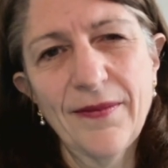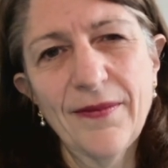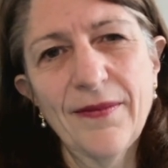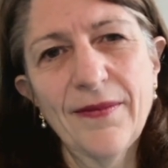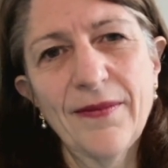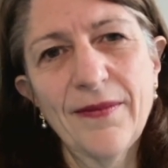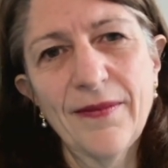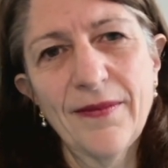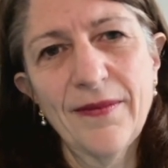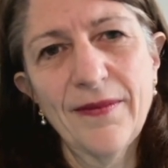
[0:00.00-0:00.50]

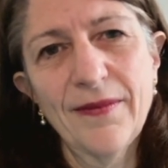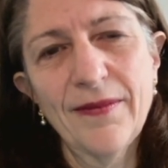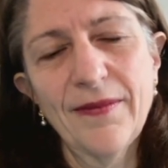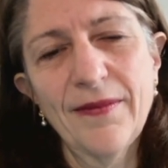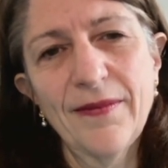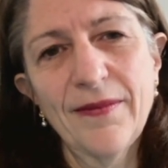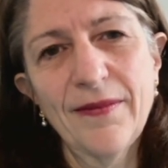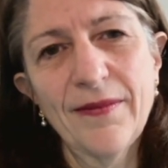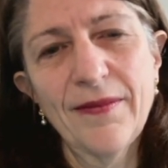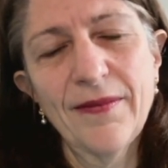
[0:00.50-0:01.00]

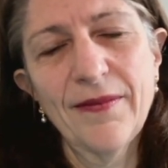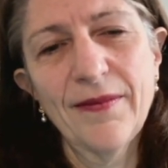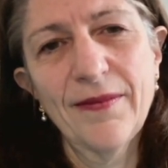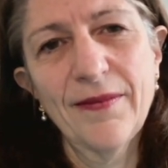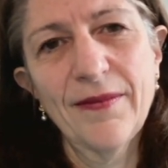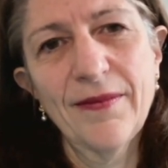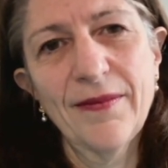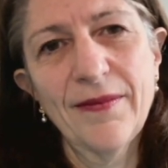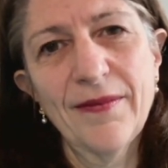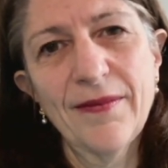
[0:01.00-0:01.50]

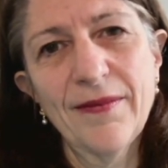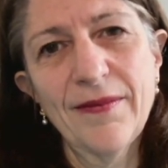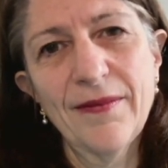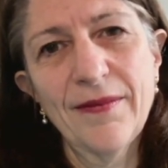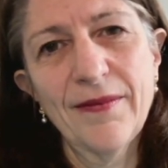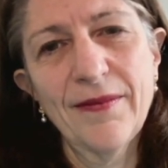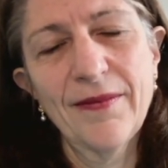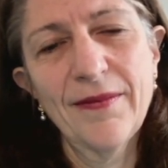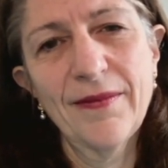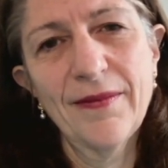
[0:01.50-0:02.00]

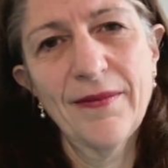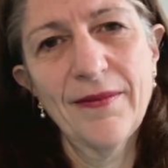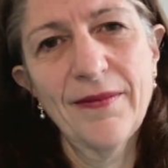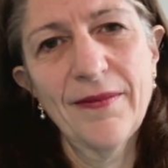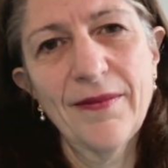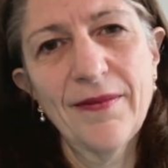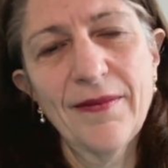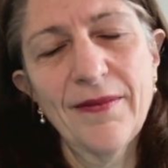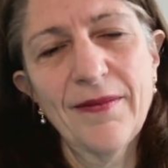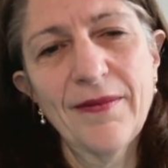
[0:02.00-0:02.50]

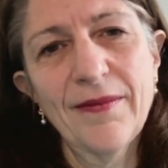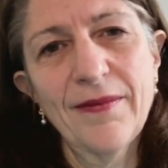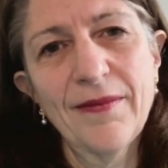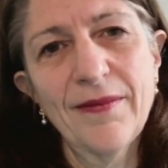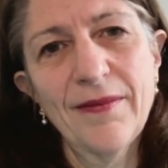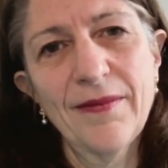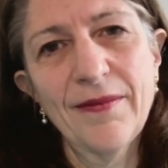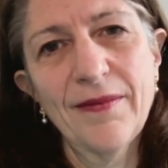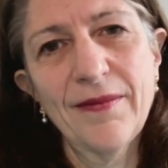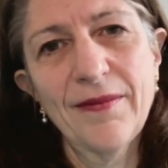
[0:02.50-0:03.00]

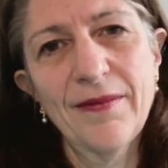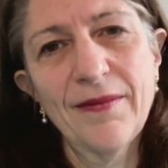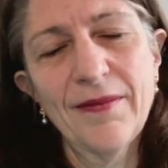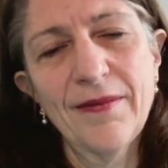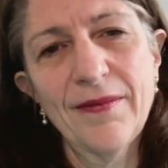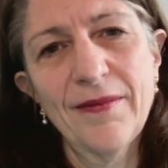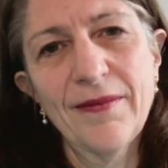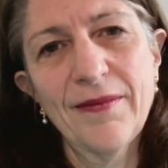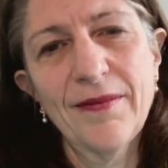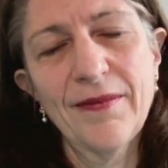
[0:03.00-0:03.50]

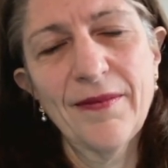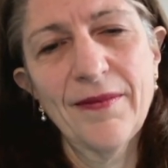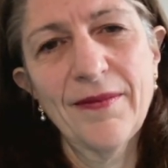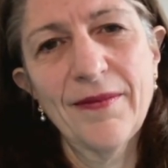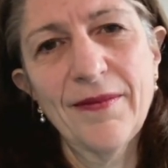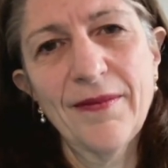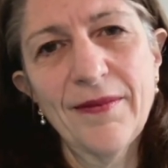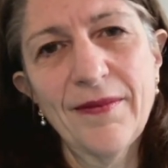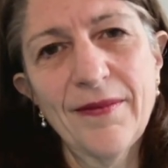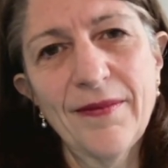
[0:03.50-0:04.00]

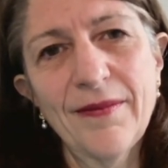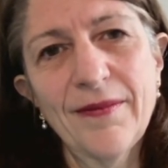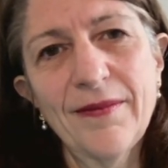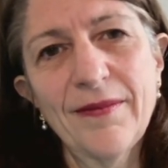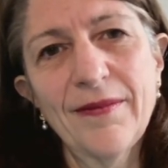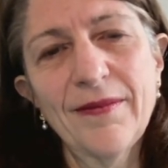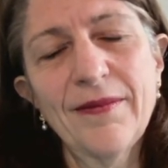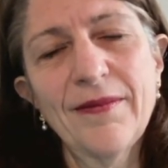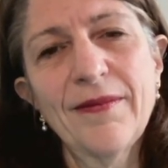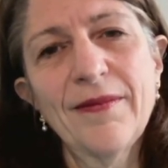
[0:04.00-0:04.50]

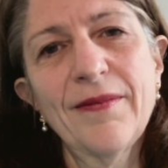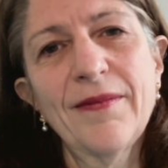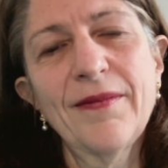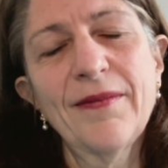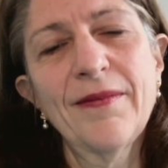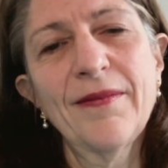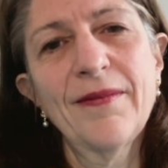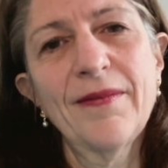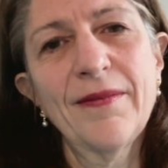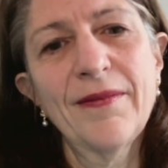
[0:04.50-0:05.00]

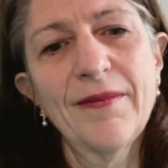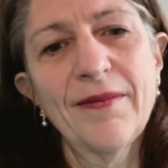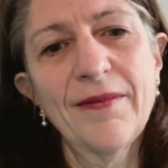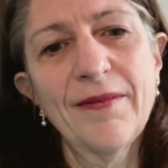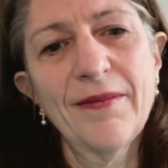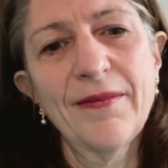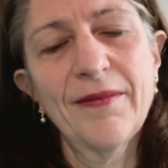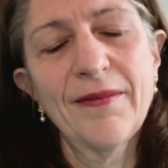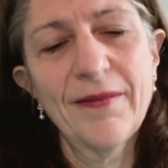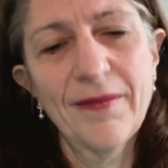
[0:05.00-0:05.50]

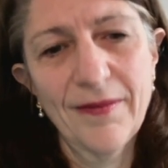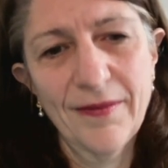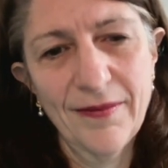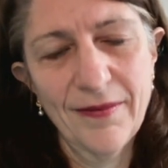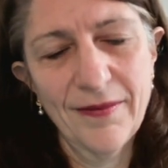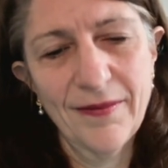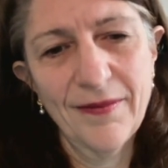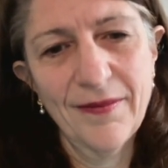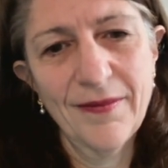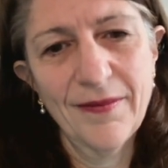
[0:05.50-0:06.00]

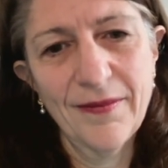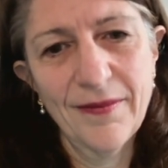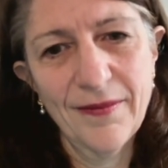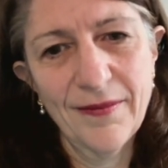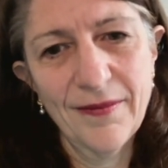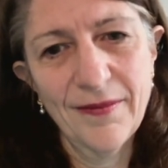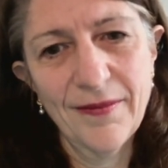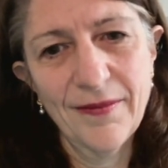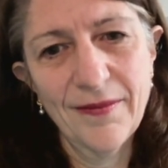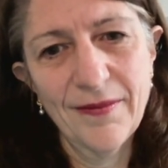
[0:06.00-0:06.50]

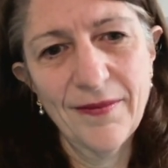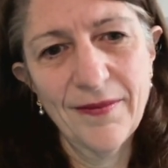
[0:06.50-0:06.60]
No words are spoken by the person on screen.